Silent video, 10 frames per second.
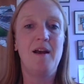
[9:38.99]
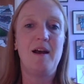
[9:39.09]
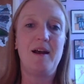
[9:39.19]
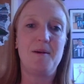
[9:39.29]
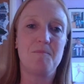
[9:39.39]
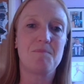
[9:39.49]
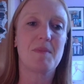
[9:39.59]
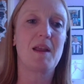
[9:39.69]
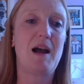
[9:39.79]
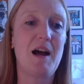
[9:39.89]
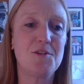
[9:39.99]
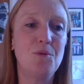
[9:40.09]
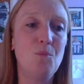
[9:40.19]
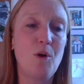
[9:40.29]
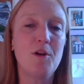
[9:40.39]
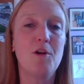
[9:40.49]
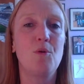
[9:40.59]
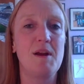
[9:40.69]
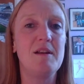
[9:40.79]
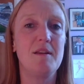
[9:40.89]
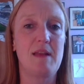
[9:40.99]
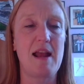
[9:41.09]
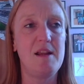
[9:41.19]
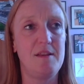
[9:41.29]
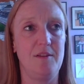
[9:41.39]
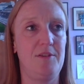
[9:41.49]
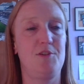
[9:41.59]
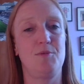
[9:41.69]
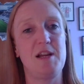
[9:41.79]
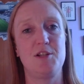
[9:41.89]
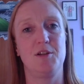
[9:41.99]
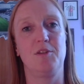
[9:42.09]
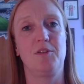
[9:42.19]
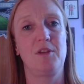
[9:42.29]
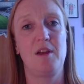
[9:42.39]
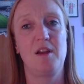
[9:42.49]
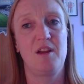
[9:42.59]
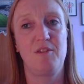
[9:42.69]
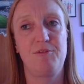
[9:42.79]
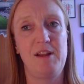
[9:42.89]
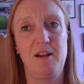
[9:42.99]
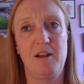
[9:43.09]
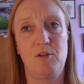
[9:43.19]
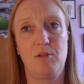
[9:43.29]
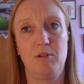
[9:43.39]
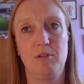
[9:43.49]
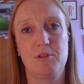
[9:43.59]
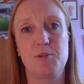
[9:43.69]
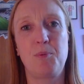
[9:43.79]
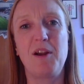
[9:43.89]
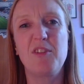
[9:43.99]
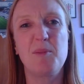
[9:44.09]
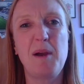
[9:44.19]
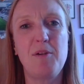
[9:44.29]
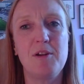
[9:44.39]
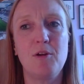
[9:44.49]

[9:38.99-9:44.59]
I don't want to go into any of these situations feeling all depressed about it.